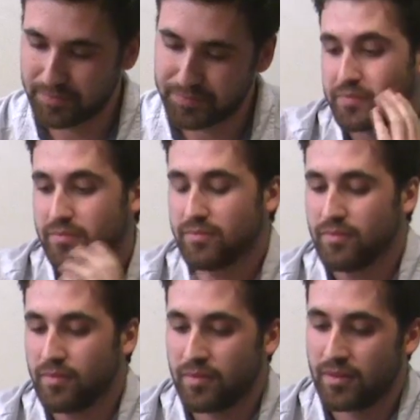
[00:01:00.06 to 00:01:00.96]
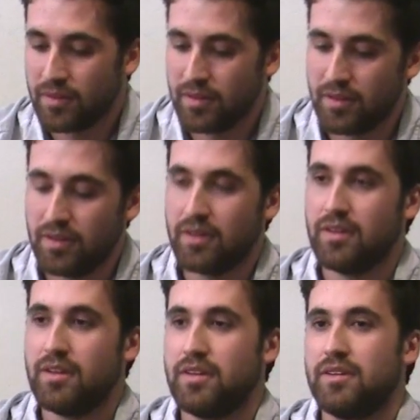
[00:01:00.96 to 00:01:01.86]

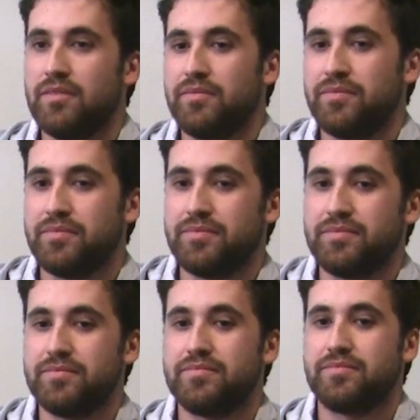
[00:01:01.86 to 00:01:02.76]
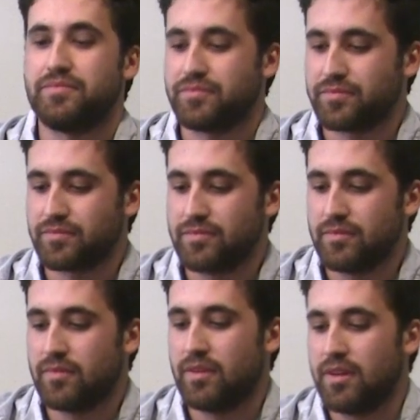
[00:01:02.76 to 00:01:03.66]

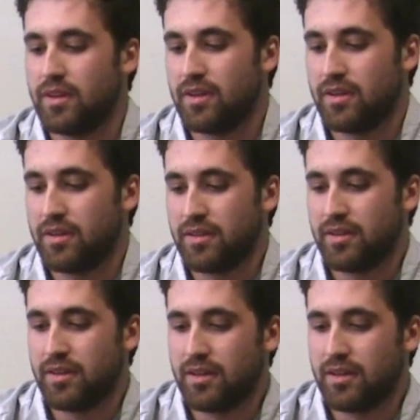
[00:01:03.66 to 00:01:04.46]
(no one is talking)